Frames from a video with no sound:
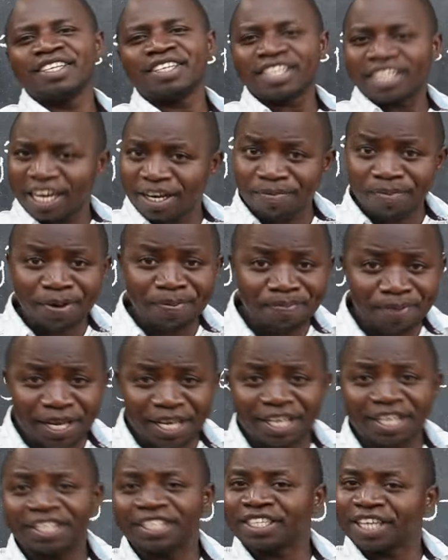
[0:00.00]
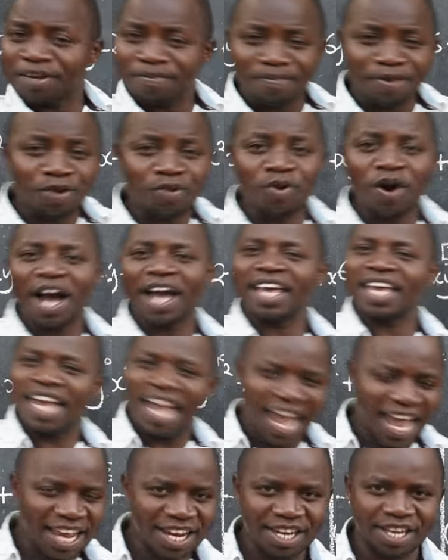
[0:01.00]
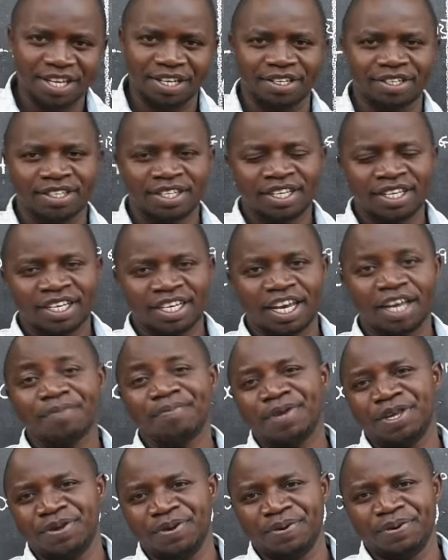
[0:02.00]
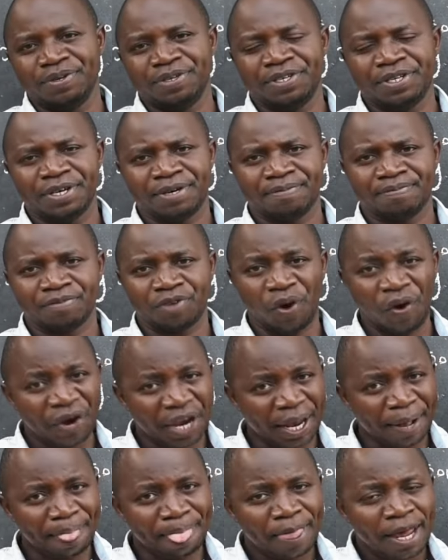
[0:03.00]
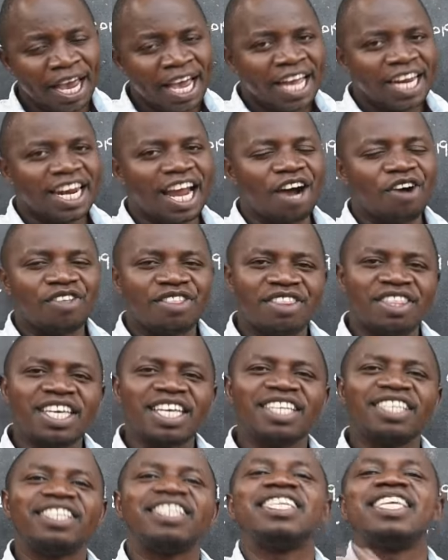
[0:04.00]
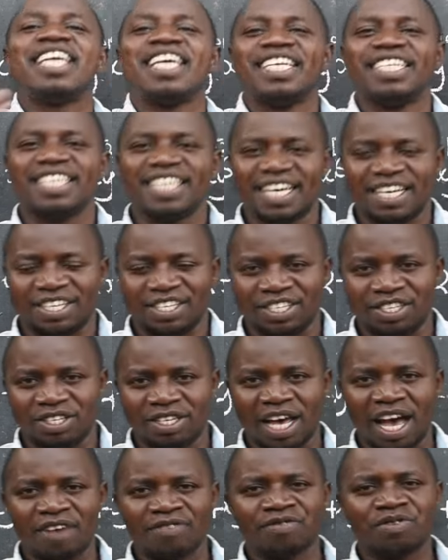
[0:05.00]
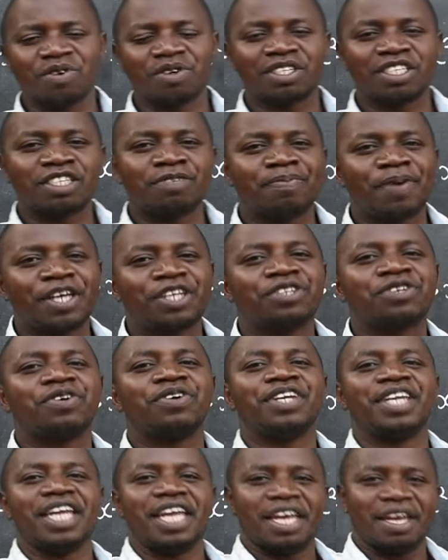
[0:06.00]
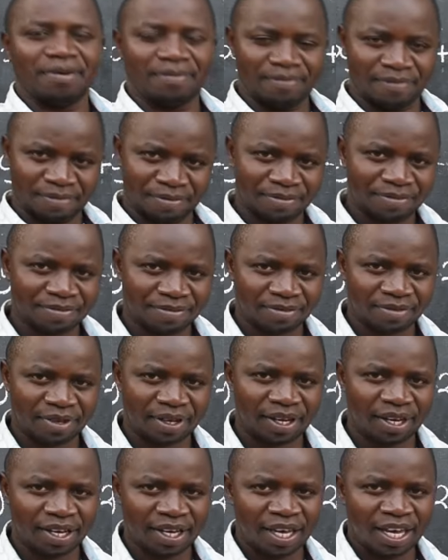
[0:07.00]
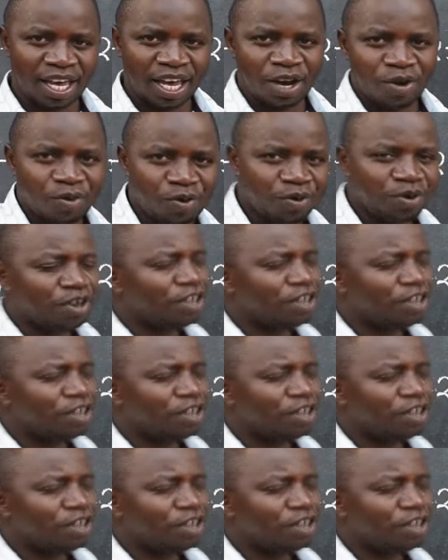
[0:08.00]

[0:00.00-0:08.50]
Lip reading: Can be B, can be Y, any can be used, okay? Now, these letters have got special name. We will